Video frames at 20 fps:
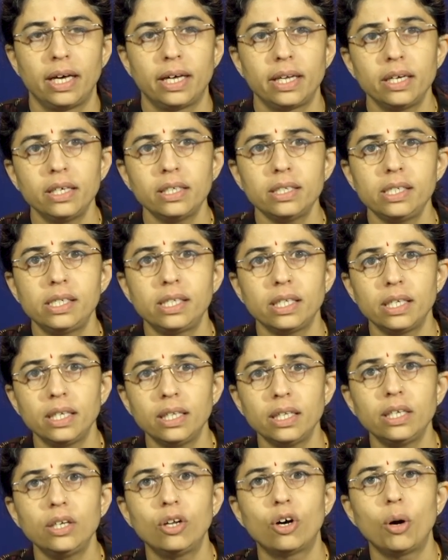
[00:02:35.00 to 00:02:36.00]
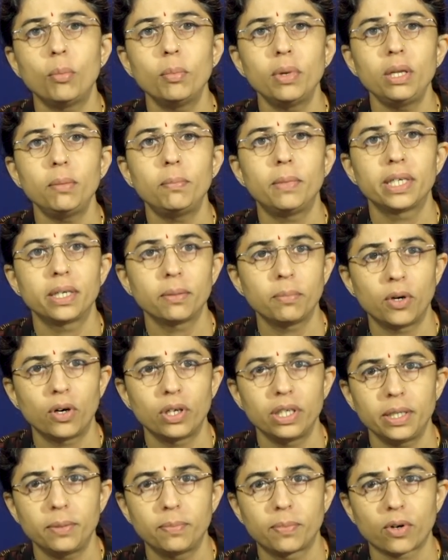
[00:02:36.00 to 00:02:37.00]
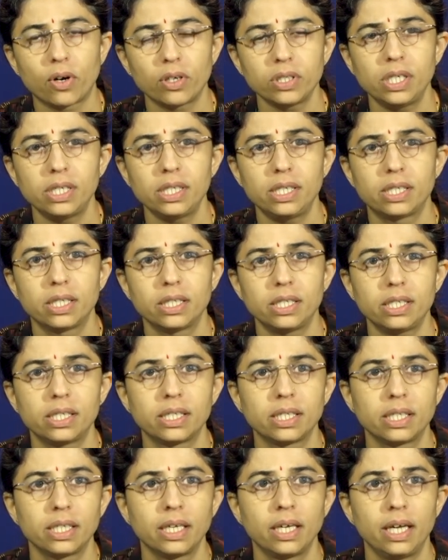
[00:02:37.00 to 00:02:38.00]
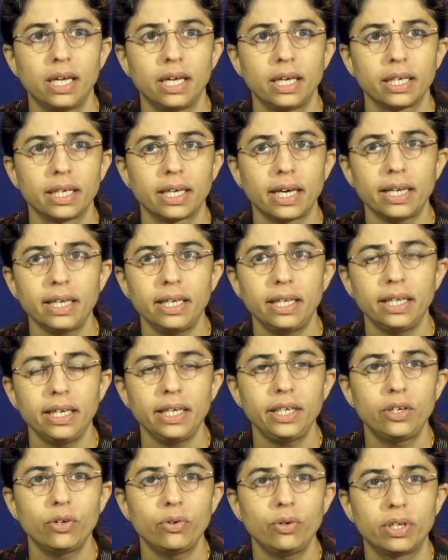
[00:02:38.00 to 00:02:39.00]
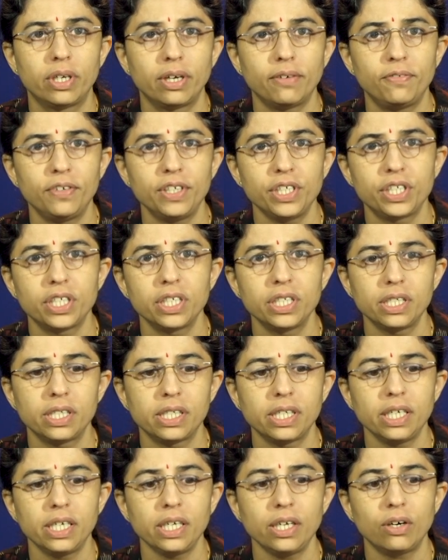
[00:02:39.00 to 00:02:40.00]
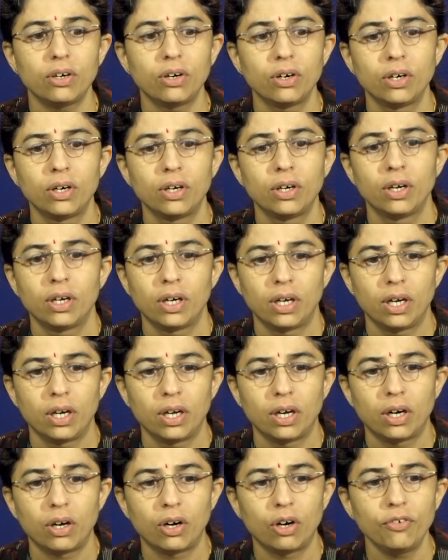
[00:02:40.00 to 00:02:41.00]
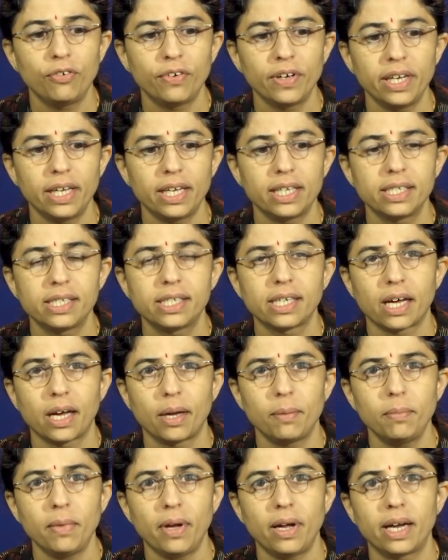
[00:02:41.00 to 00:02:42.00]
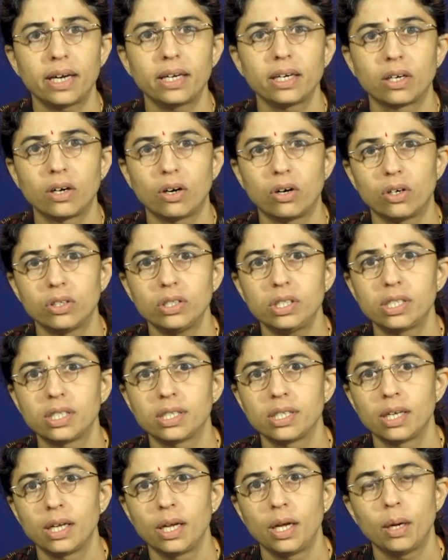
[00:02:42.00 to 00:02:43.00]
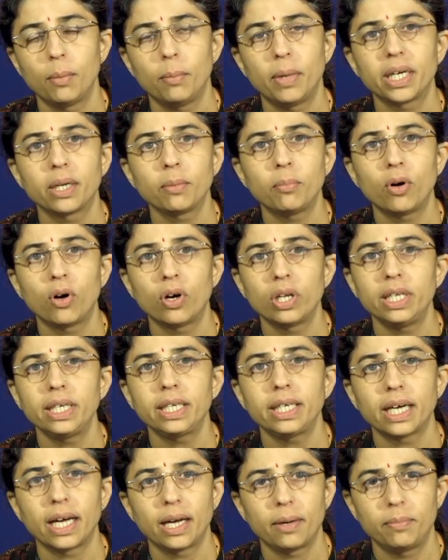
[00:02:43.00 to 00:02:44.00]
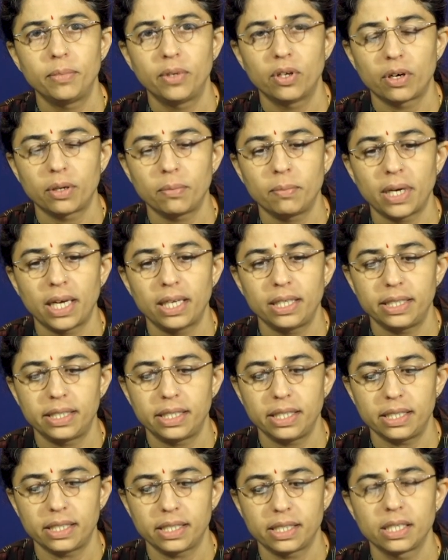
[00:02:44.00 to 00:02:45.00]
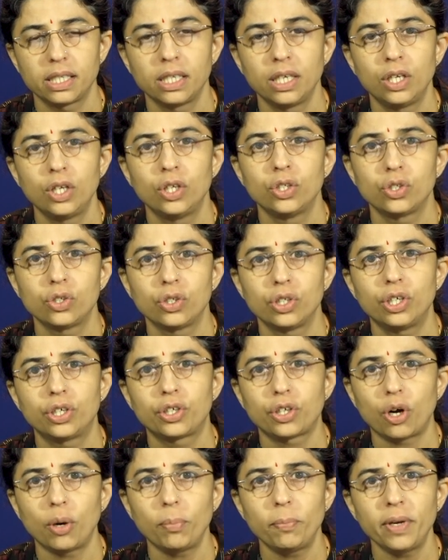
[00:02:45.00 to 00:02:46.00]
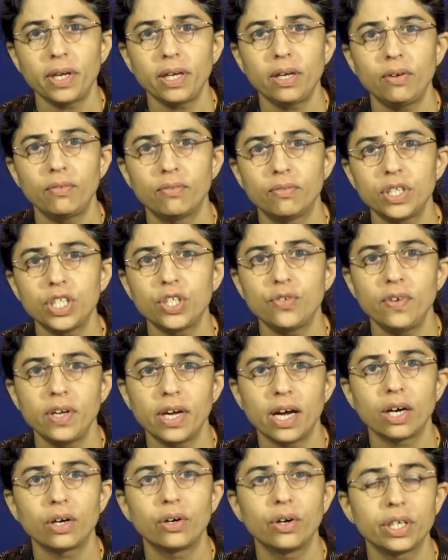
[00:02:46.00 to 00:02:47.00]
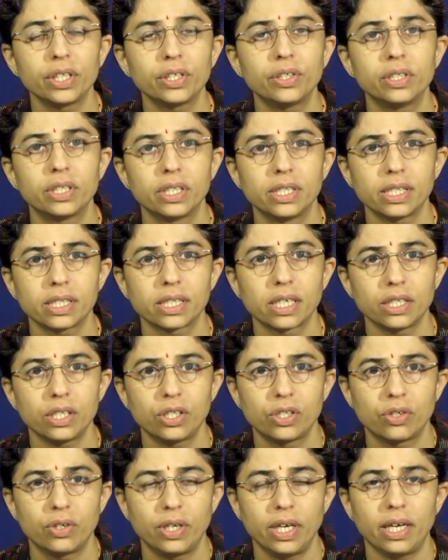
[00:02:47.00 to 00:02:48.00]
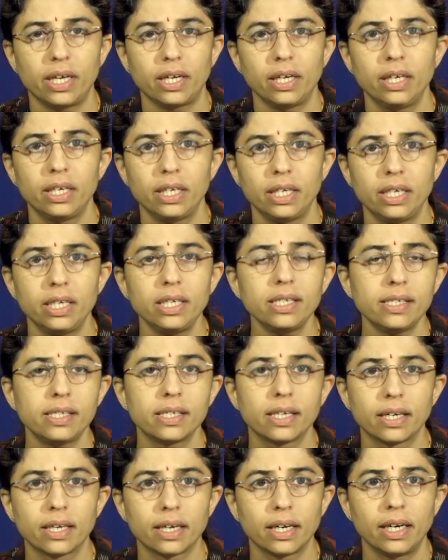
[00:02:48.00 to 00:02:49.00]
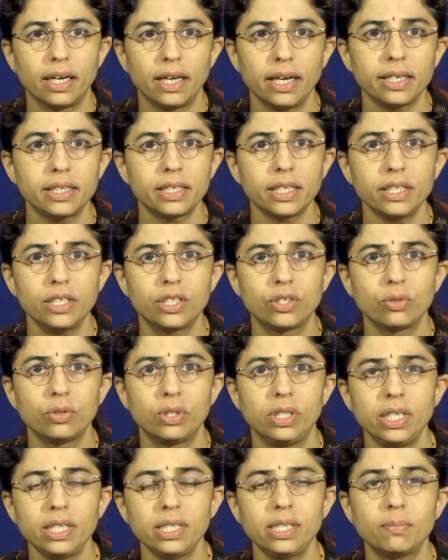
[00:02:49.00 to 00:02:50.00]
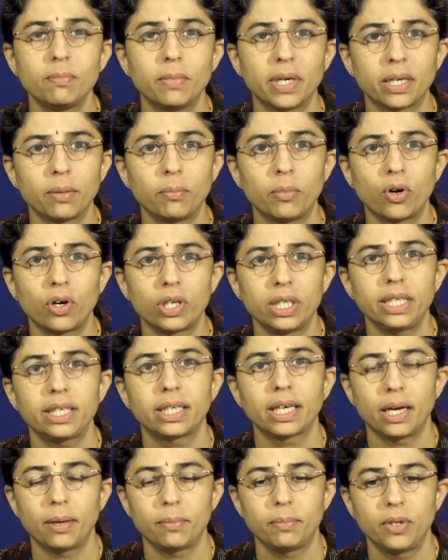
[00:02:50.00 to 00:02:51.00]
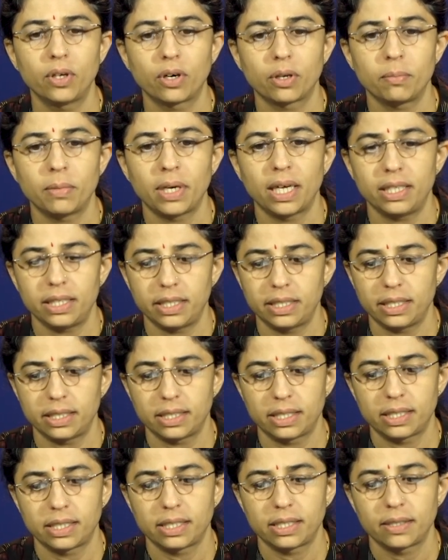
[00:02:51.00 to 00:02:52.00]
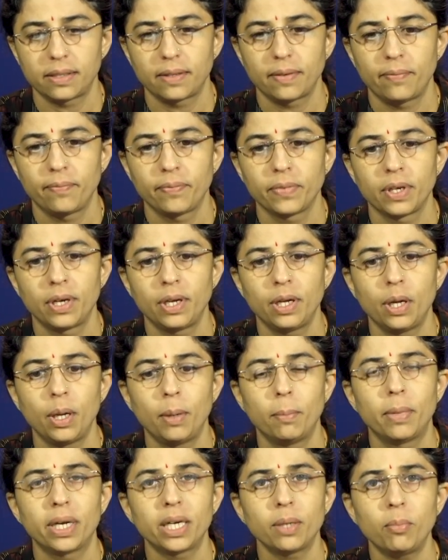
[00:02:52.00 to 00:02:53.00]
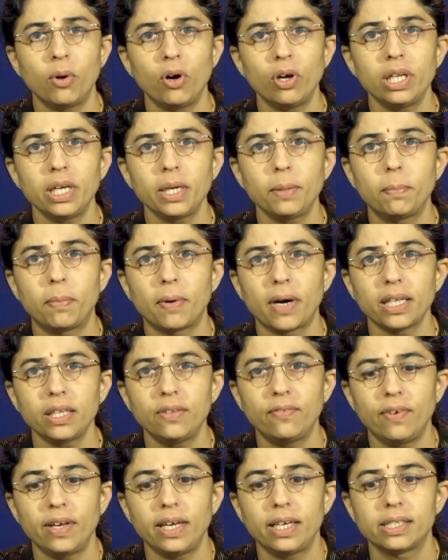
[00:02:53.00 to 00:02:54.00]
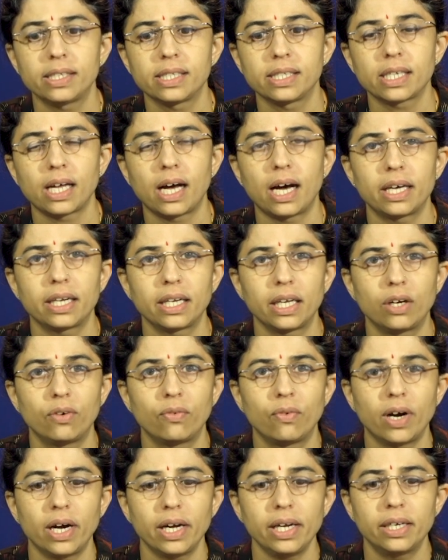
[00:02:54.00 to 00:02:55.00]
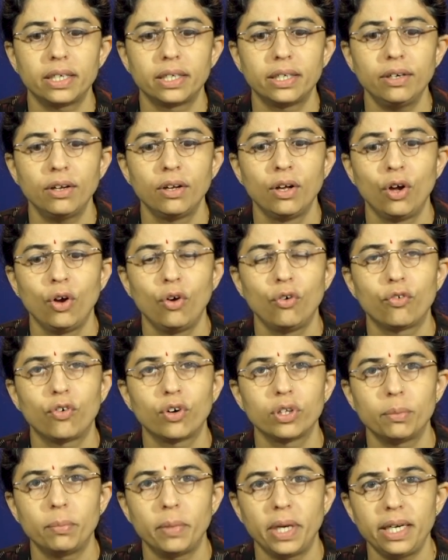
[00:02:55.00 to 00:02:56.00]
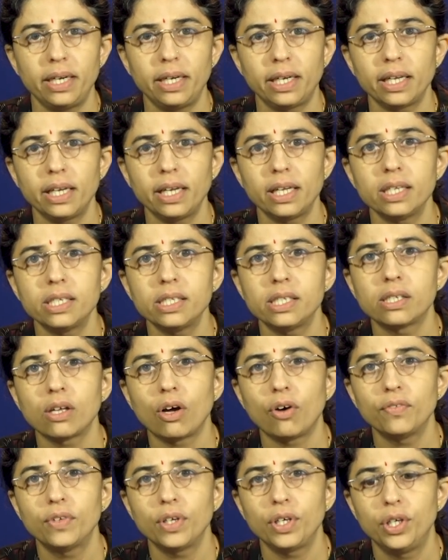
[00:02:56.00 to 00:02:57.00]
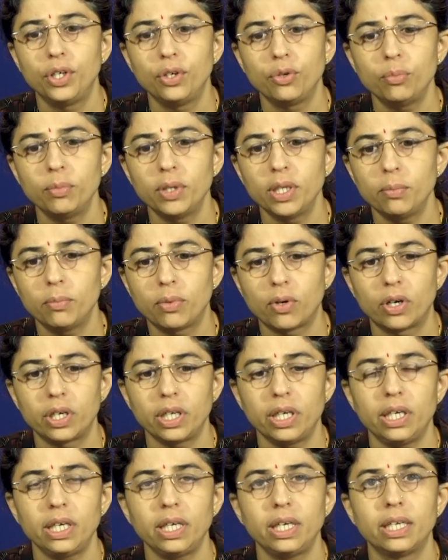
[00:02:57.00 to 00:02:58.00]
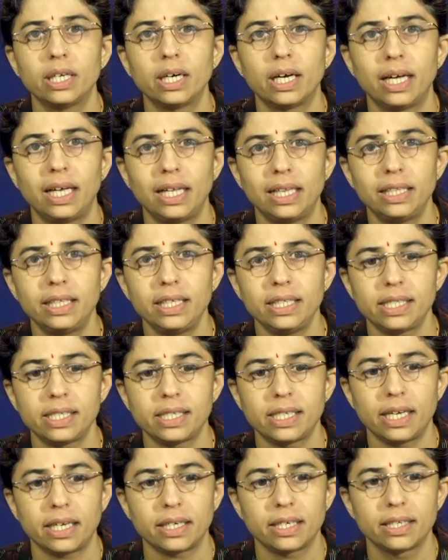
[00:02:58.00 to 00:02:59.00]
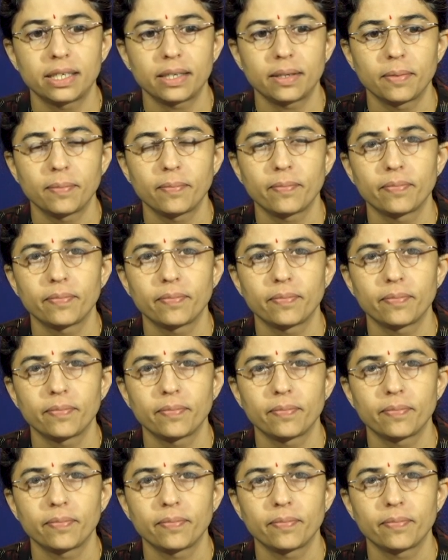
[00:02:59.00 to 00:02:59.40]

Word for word: Errors in the normal metabolic processes can lead to deficiency of an enzyme and cause metabolic abnormalities. So, the topic which we are going to discuss today is related to these metabolic abnormalities. Metabolic pathways are required for the maintenance of the human body in a healthy state.